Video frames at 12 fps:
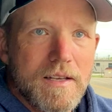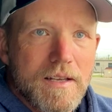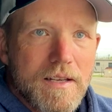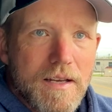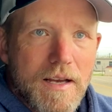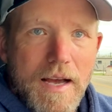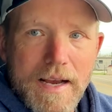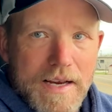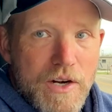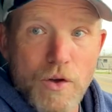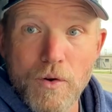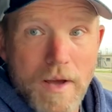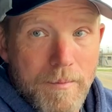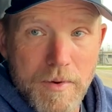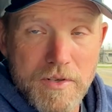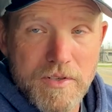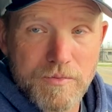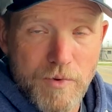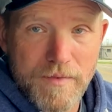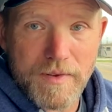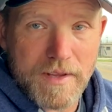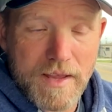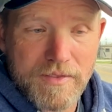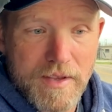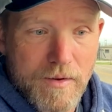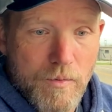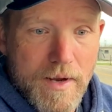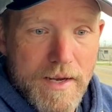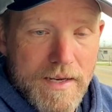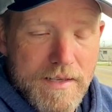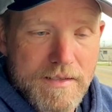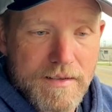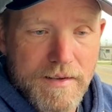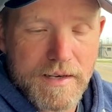I can know how much roughly that thing weighs,